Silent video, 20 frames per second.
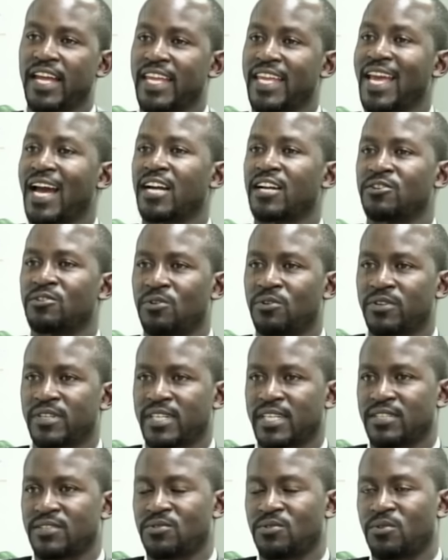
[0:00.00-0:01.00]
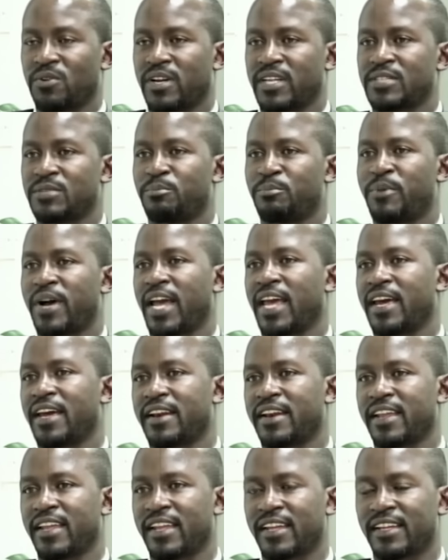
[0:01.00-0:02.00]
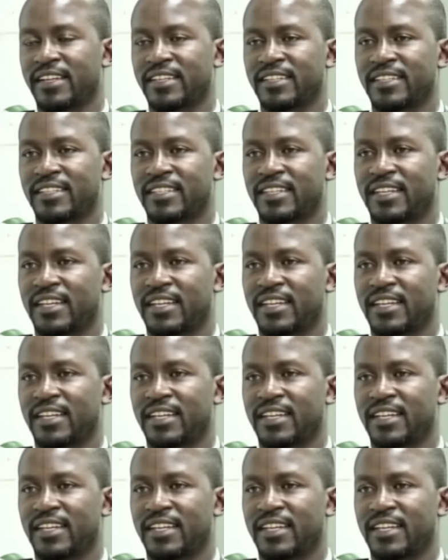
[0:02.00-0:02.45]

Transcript: young doctors or aspiring